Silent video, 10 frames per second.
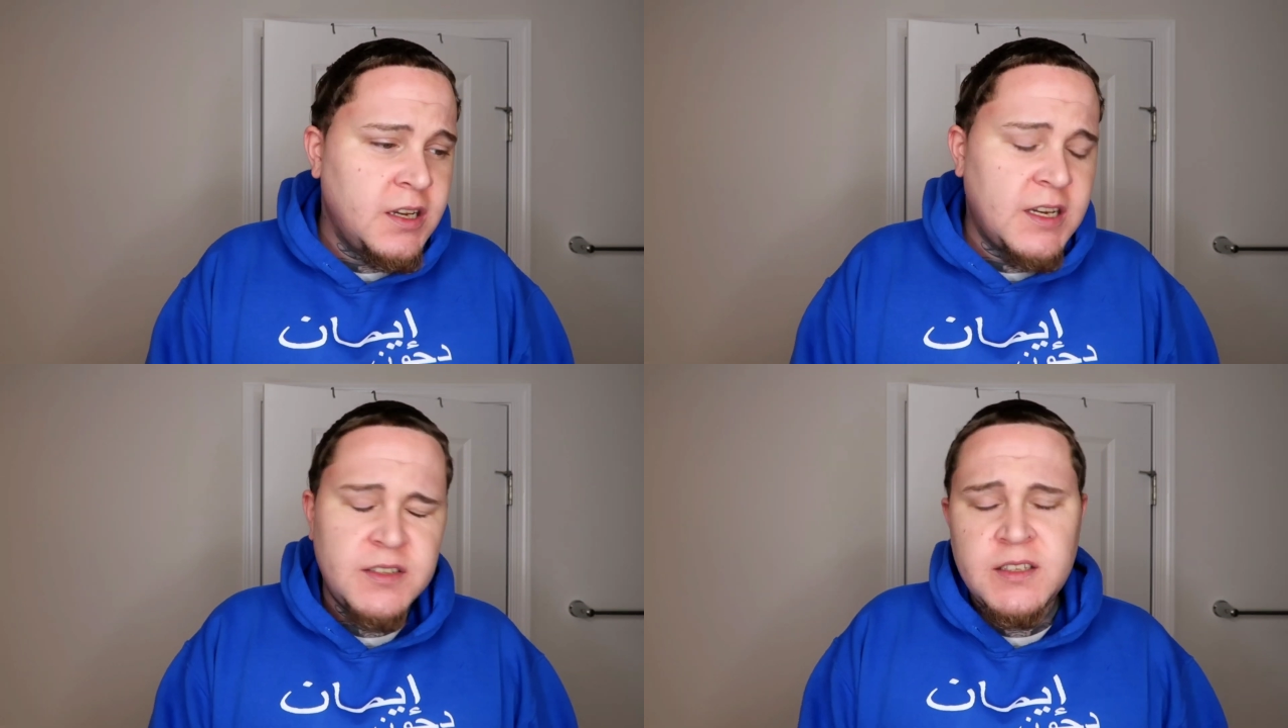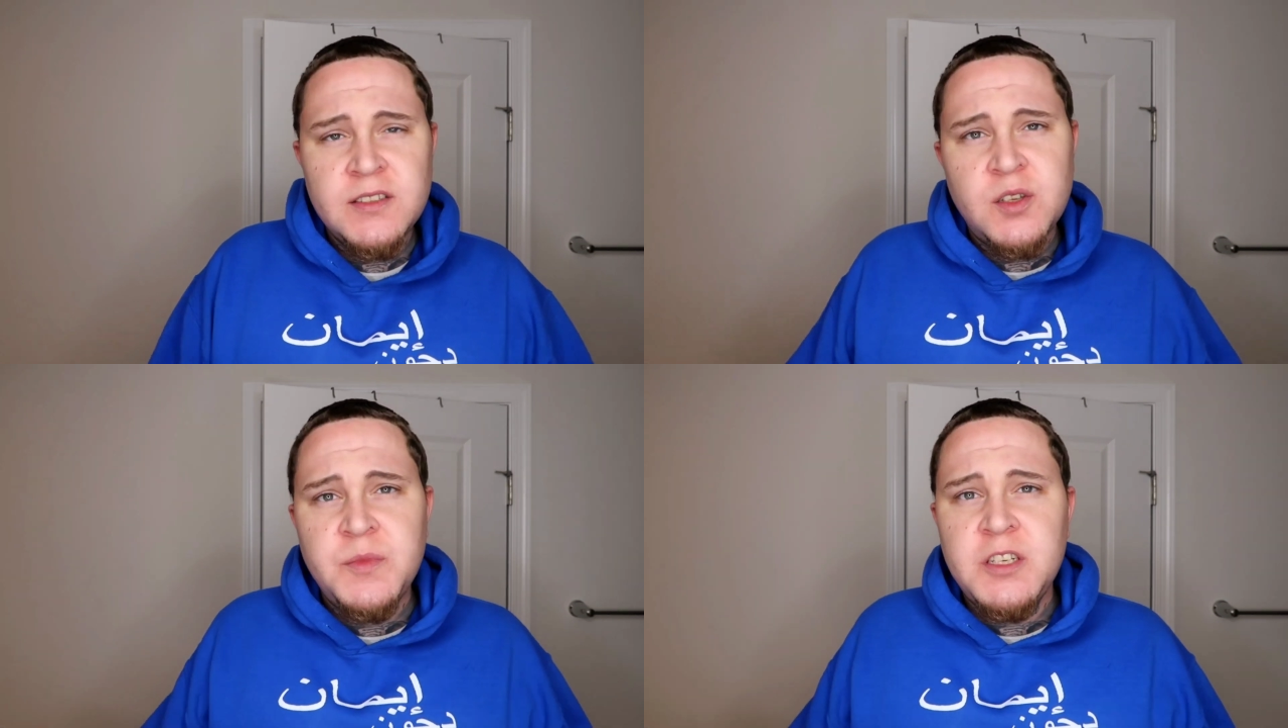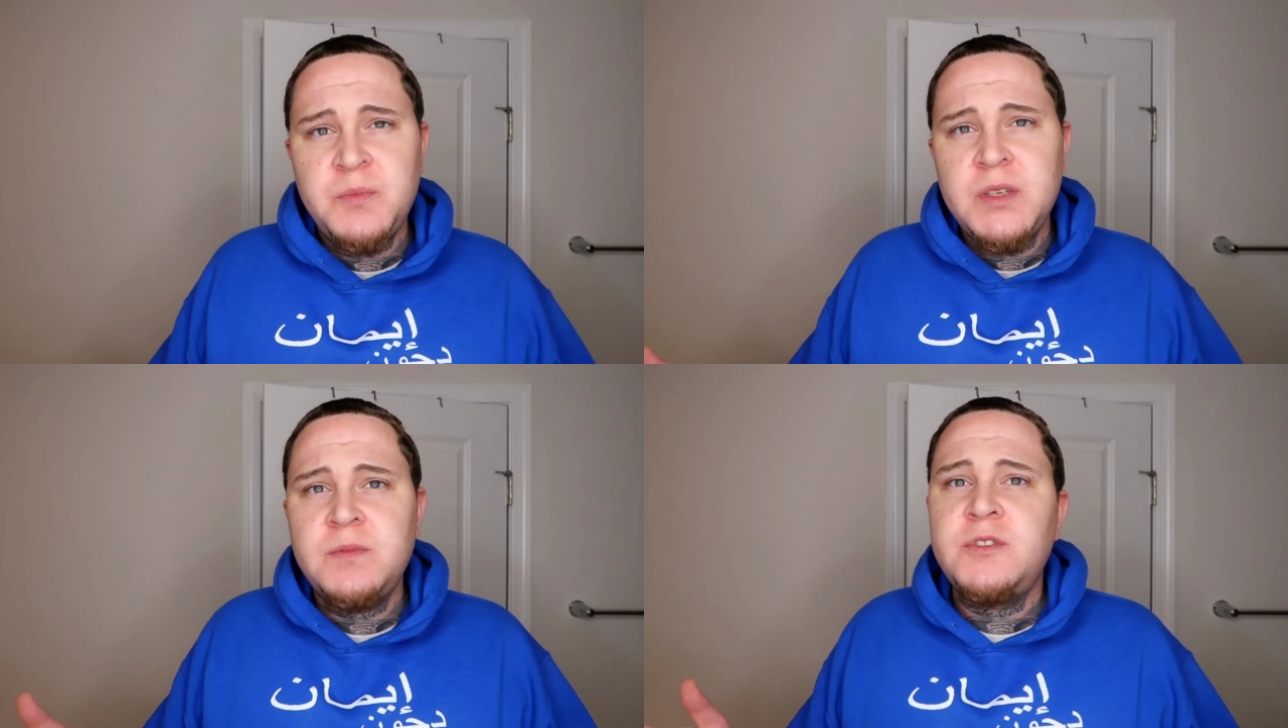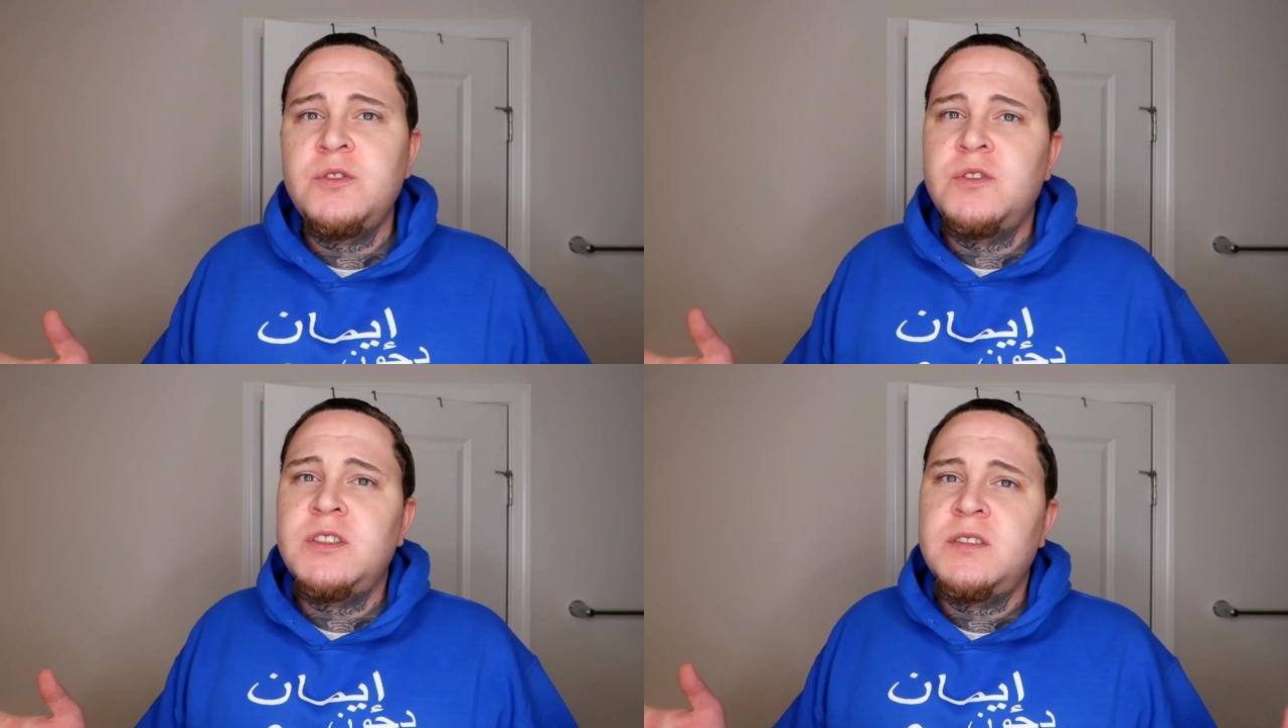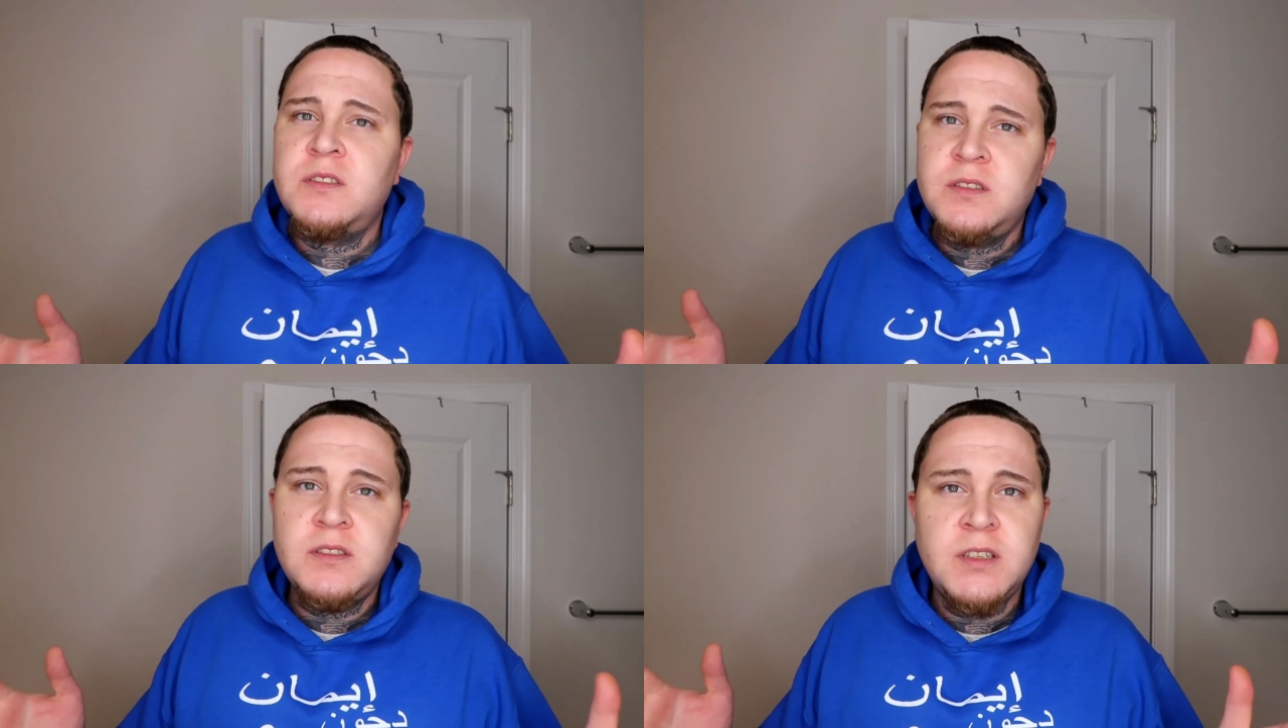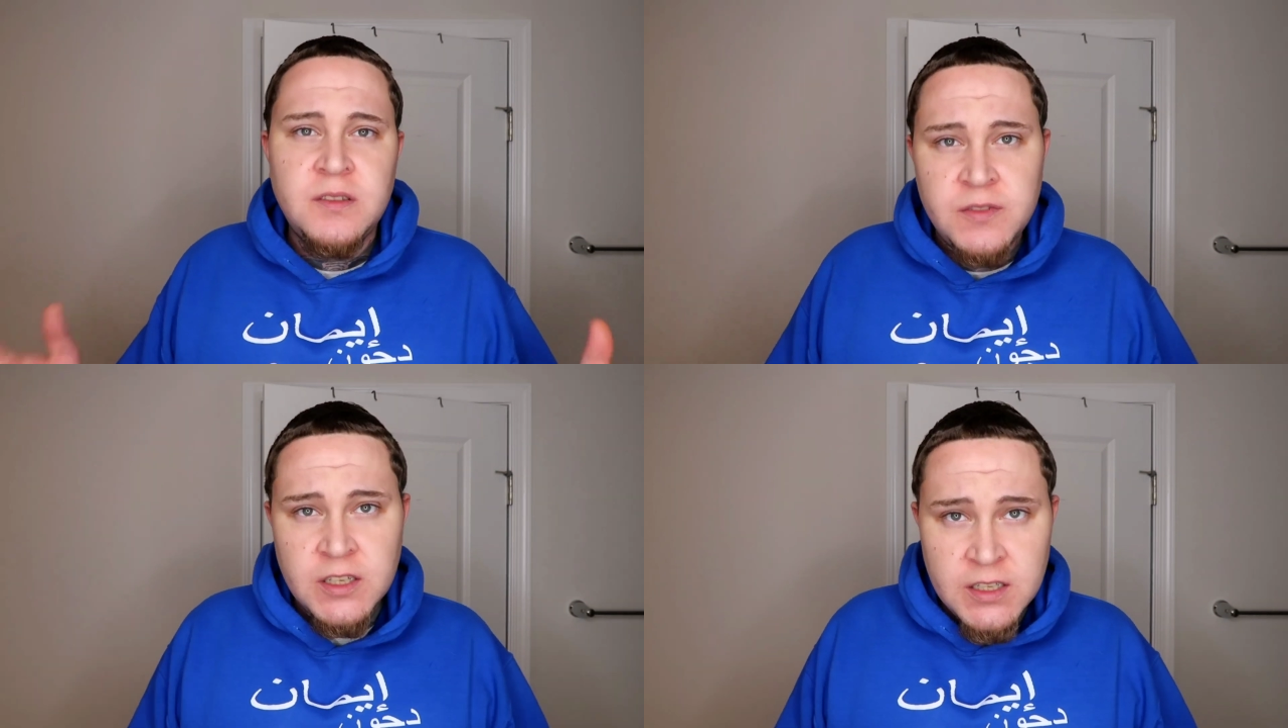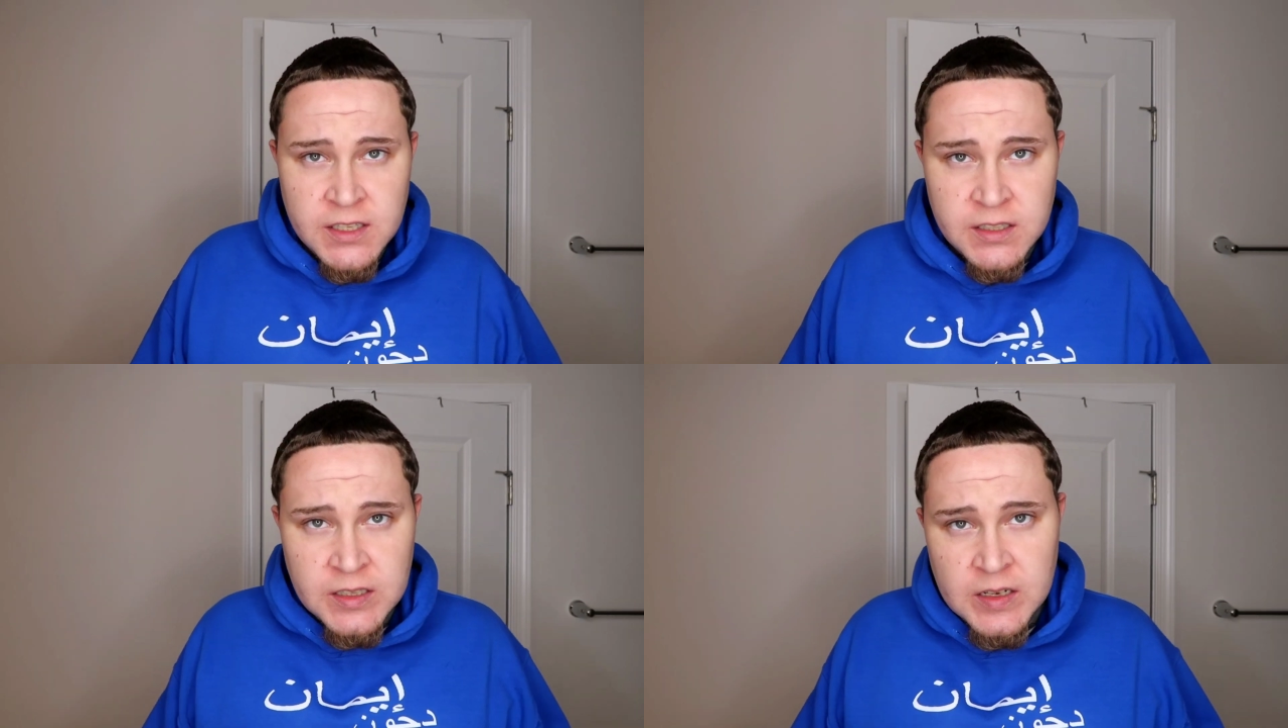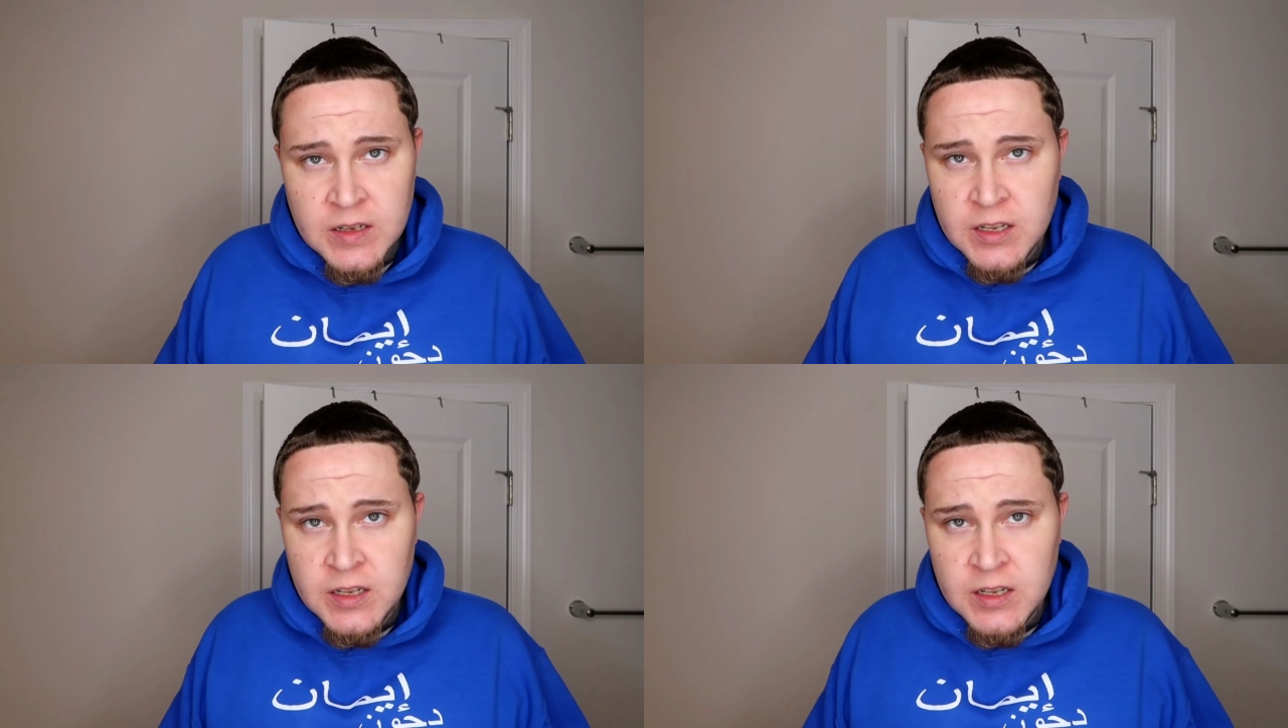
I've seen so many people do it, and I felt like